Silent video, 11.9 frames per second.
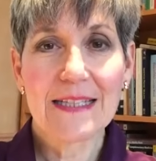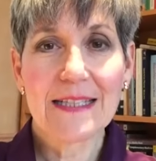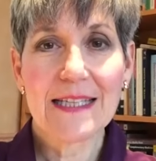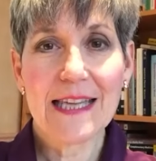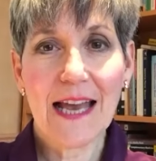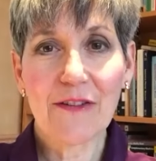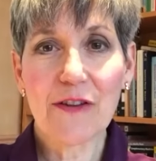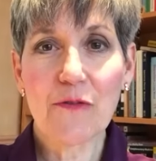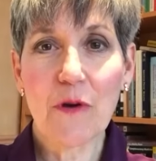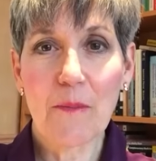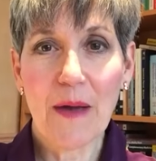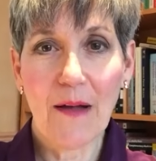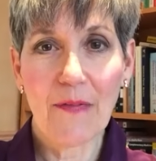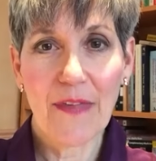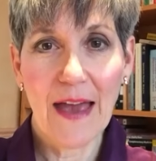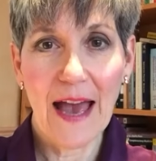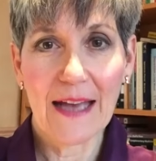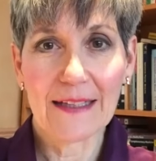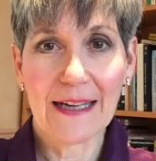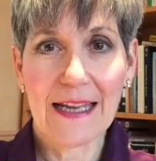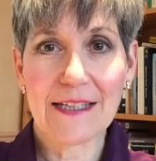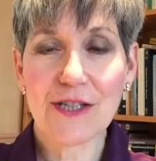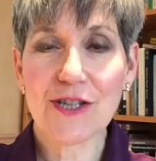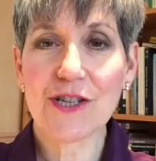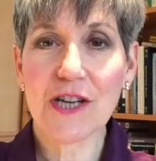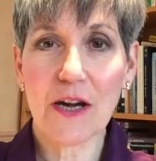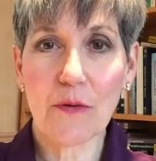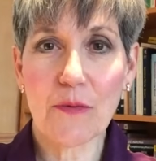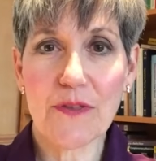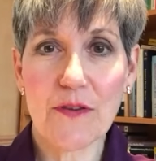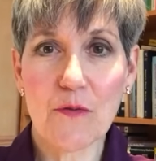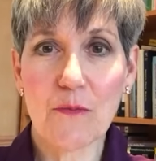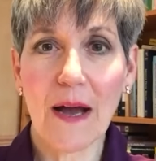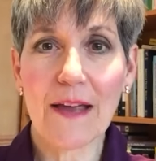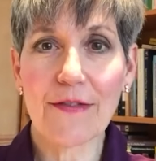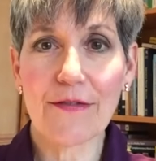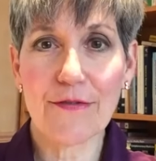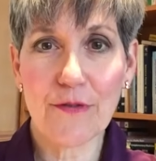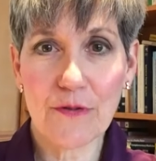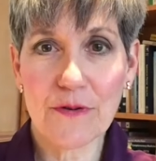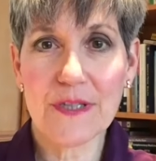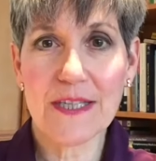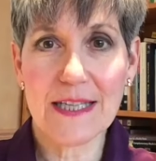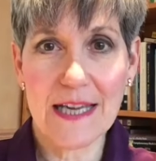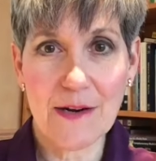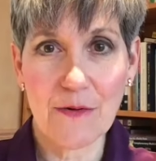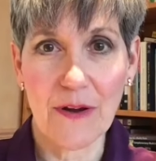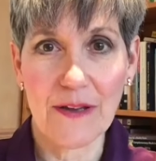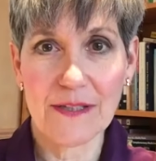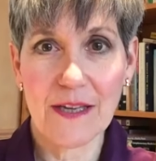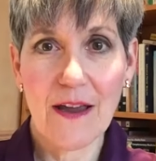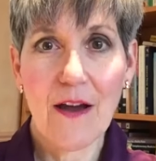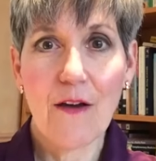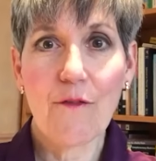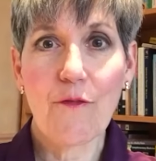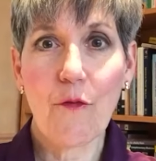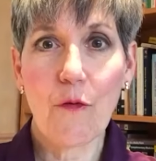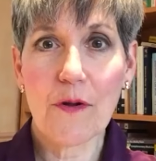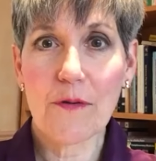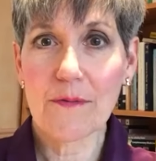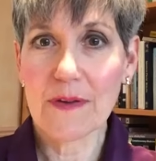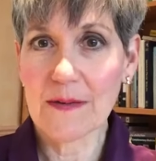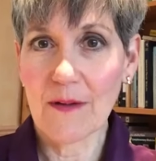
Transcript: To tell you about that and to share with you my third secret for